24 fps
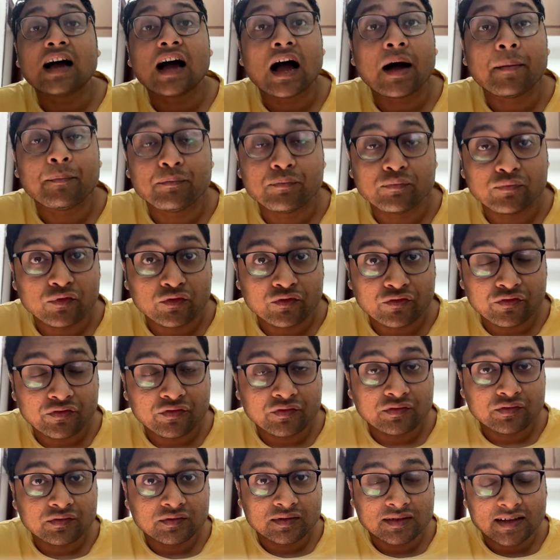up
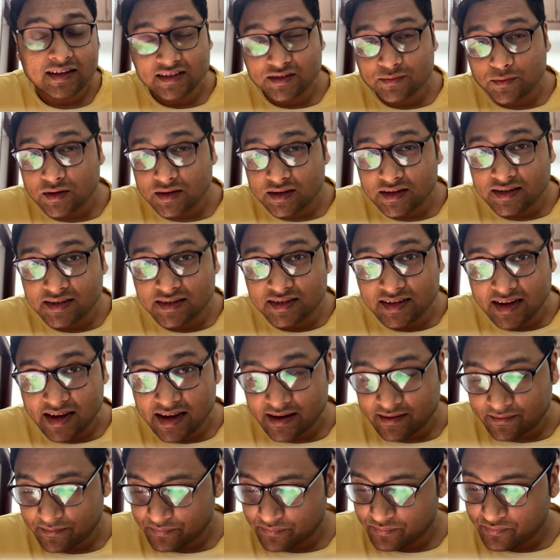moves. That's what it's saying.